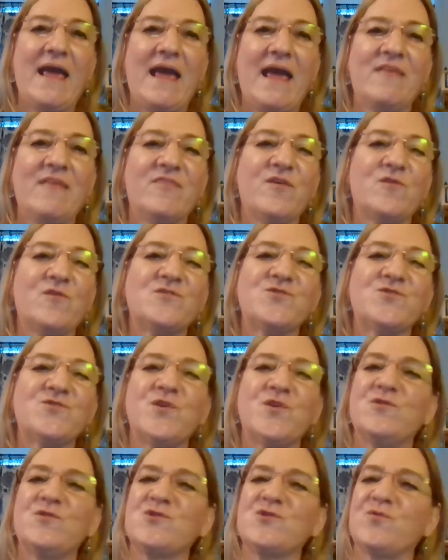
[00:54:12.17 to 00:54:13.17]
And those are
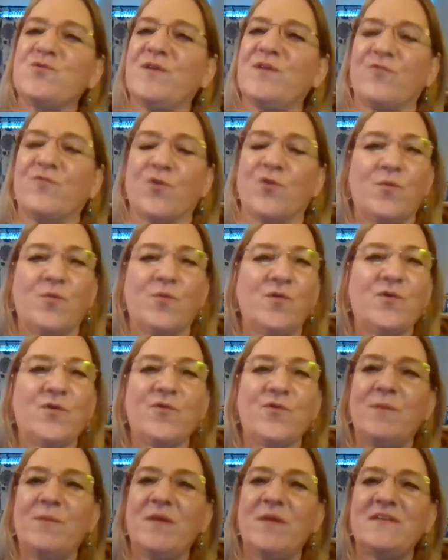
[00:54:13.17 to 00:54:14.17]
usually verbal
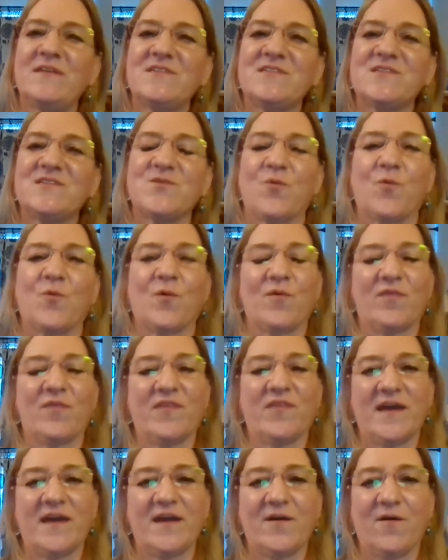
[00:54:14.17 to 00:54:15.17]
agreements, or
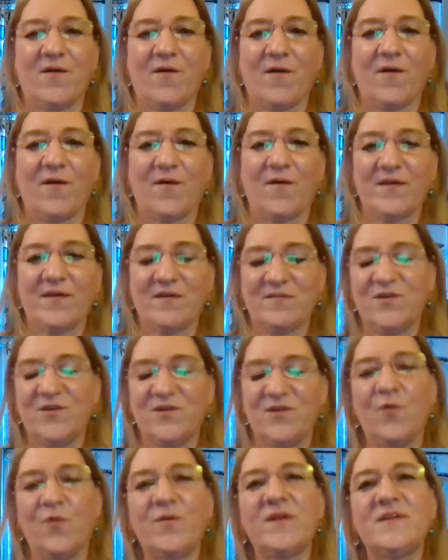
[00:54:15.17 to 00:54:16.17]
they are
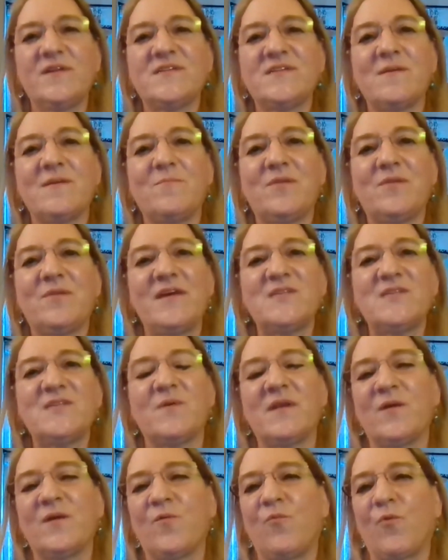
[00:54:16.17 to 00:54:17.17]
noted someplace.
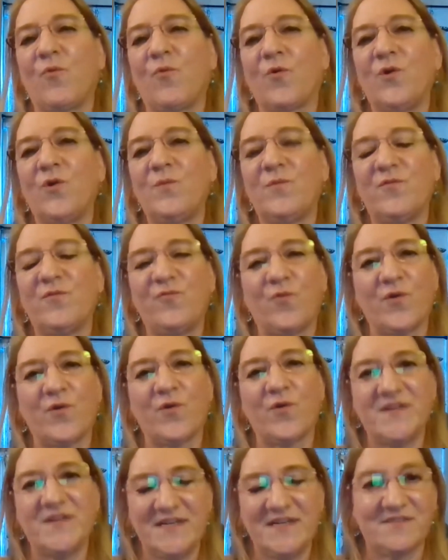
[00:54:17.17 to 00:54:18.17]
But in a world
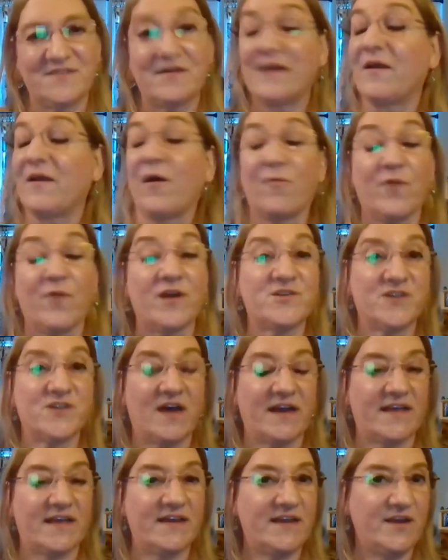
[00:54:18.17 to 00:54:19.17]
before deeds,
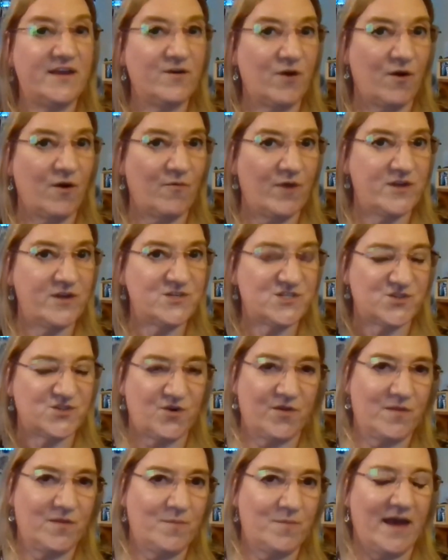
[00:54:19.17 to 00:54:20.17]
I can hear our
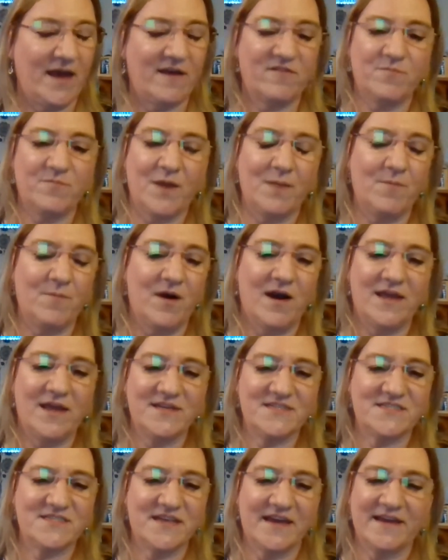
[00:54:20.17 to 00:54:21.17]
registrar in the back of my
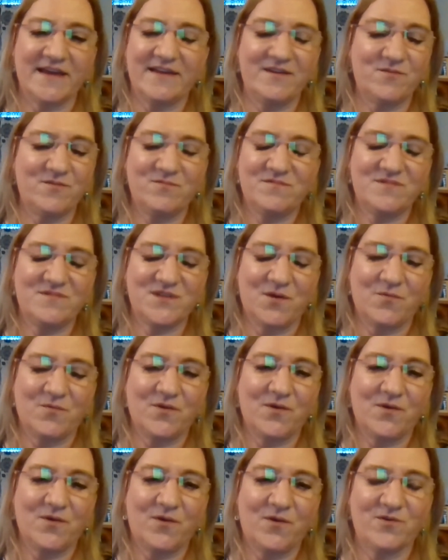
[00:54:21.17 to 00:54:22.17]
mind saying, "You
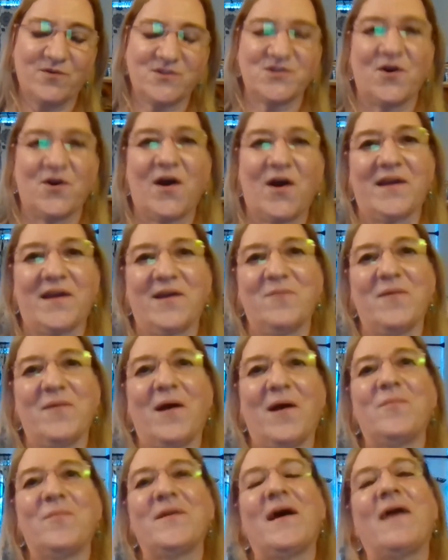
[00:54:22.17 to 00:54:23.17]
don't know what you're talking
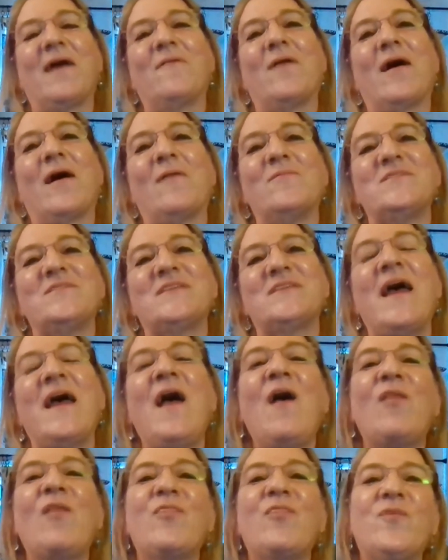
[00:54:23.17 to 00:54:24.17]
about." But I would say
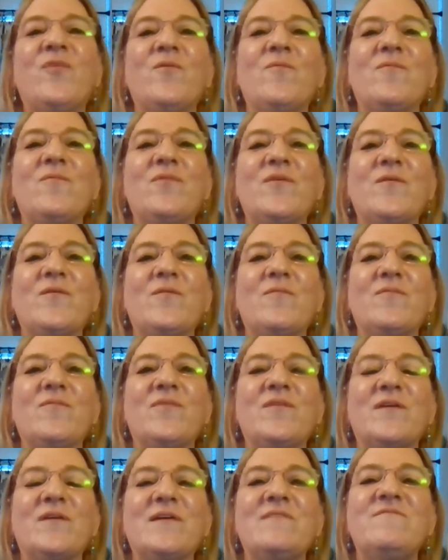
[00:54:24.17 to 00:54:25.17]

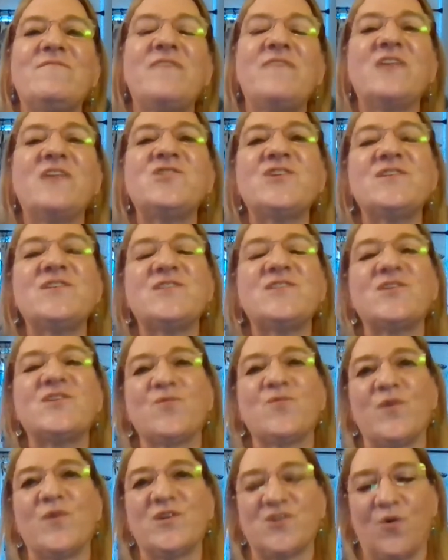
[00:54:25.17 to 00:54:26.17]
the conventions
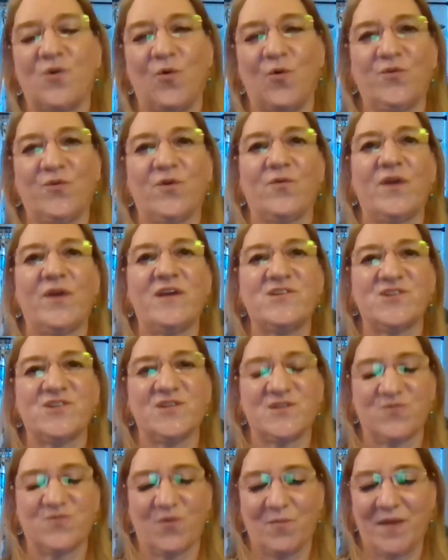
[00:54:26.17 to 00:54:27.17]
under which old
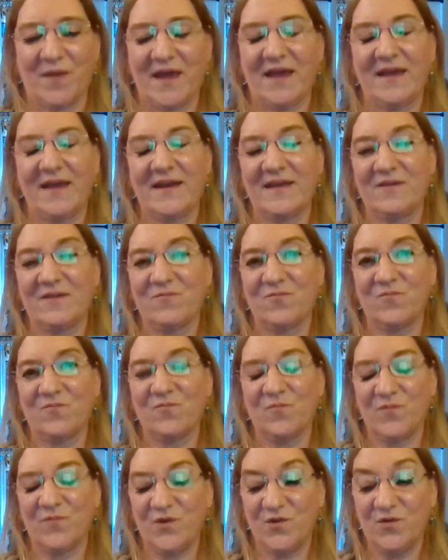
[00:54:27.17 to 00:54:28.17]
donations were made and
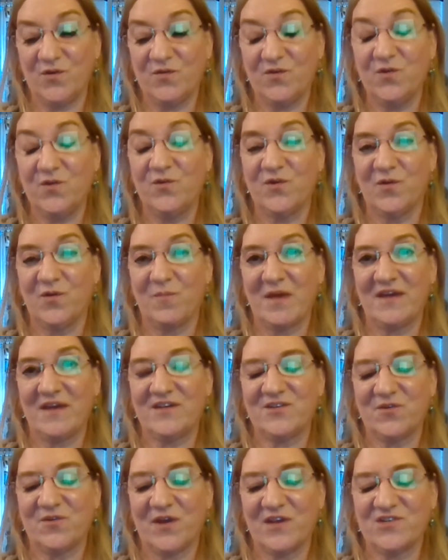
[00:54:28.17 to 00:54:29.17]
new
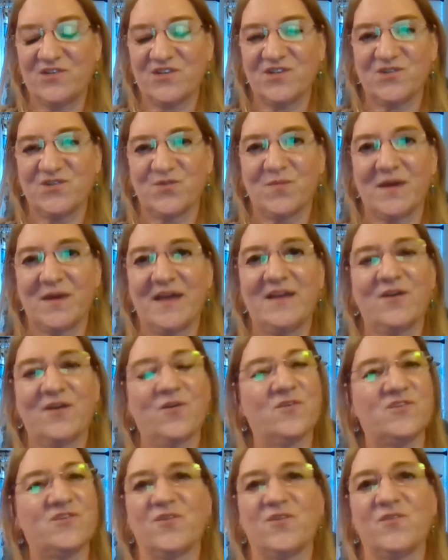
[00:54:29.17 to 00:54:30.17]
donations are made
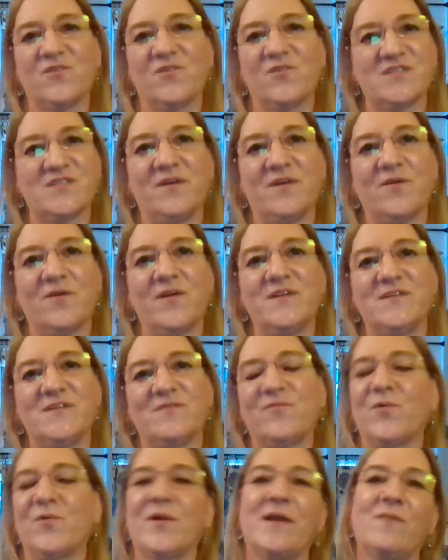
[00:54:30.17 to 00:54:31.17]
are just very
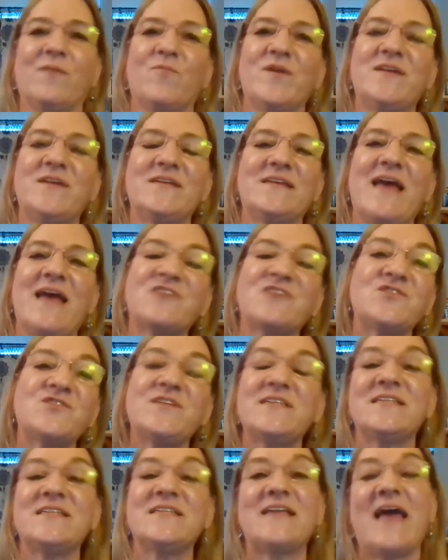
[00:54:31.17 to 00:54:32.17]
different. And we
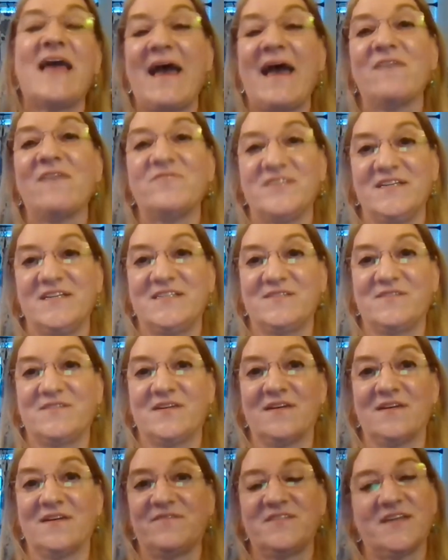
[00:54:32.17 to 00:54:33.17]
didn't have deeds of
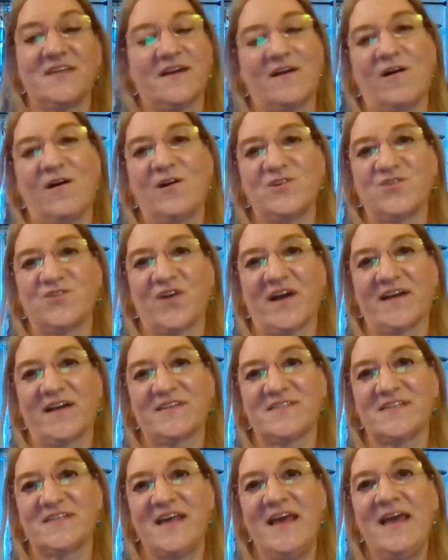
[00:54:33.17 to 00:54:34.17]
gift and
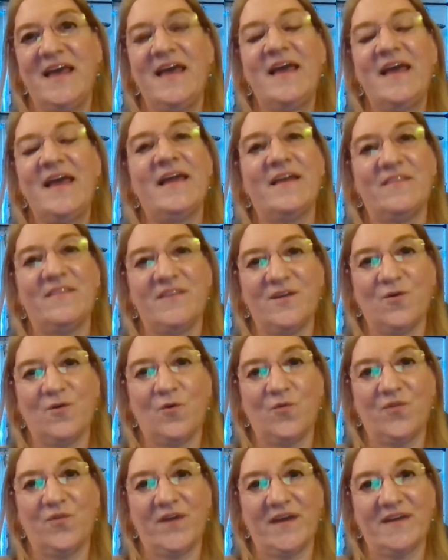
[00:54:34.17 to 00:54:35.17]
contracts in the
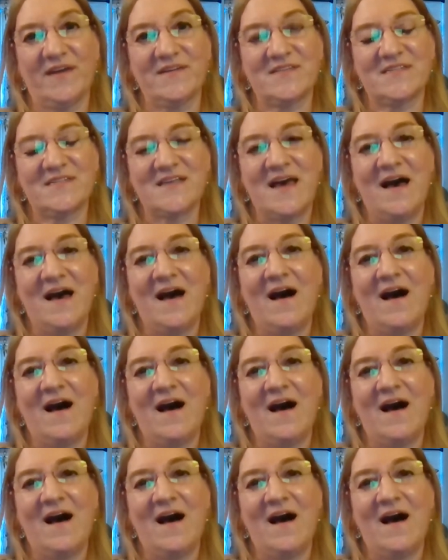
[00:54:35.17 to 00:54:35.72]
old days.